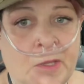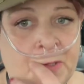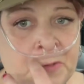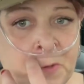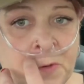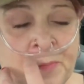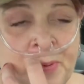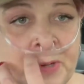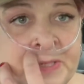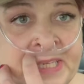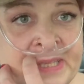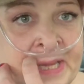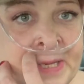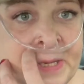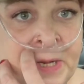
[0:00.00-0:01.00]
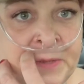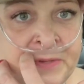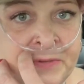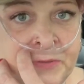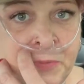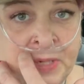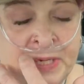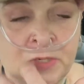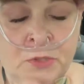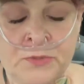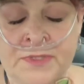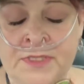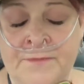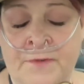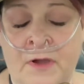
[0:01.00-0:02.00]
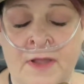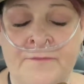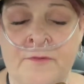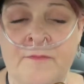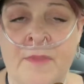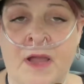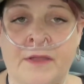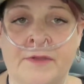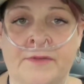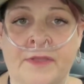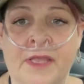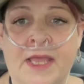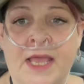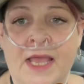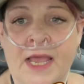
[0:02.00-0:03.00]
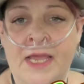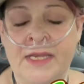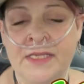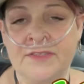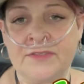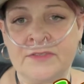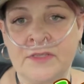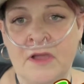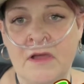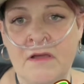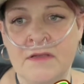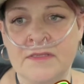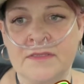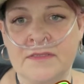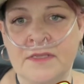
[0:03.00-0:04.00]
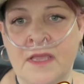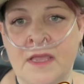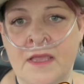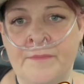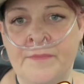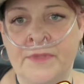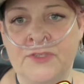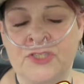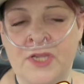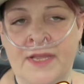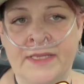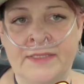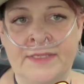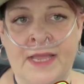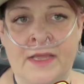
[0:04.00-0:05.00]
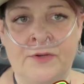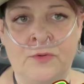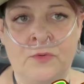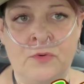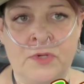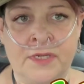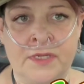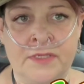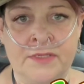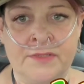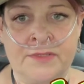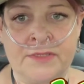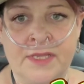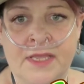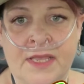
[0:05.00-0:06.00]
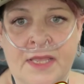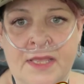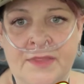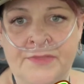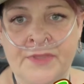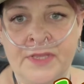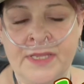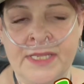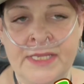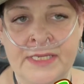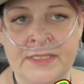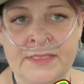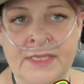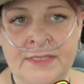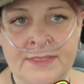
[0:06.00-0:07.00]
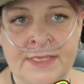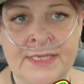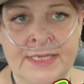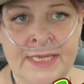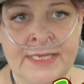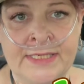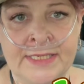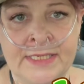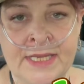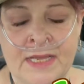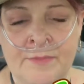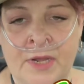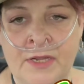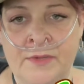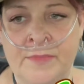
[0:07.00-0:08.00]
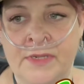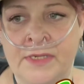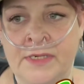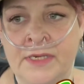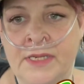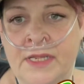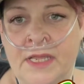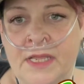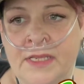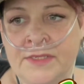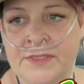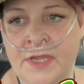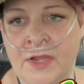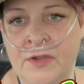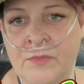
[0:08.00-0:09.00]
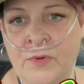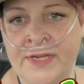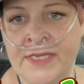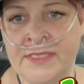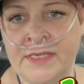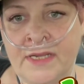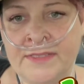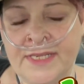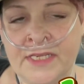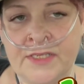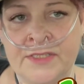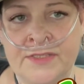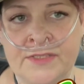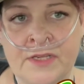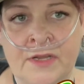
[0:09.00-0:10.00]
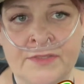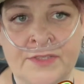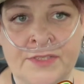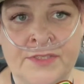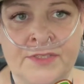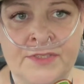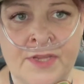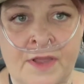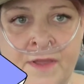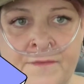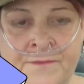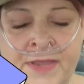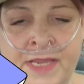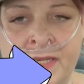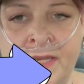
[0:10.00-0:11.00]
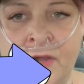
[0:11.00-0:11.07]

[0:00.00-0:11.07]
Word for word: your body then goes into what it calls survival mode, and it starts shutting down organs that it doesn't need in that moment. So what it does, it can start conserving